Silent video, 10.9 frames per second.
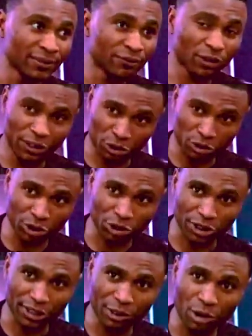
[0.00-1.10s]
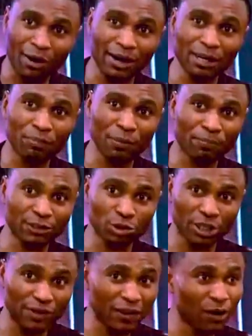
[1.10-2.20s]
for the surgery. You are already prepared to
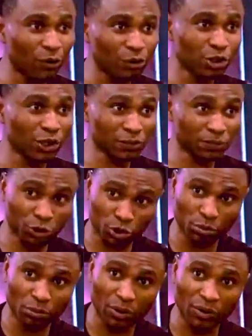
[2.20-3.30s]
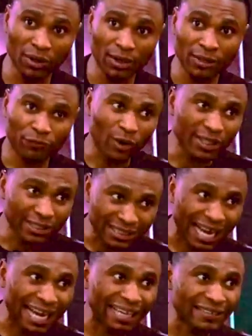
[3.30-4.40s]
leave here and go to the hospital tomorrow for a
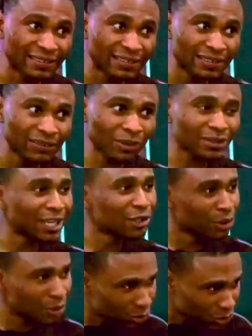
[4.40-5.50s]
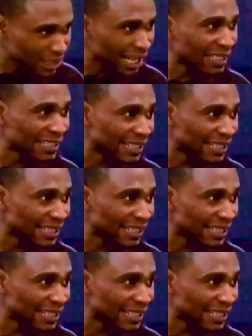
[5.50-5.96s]
scan. What are you going to scan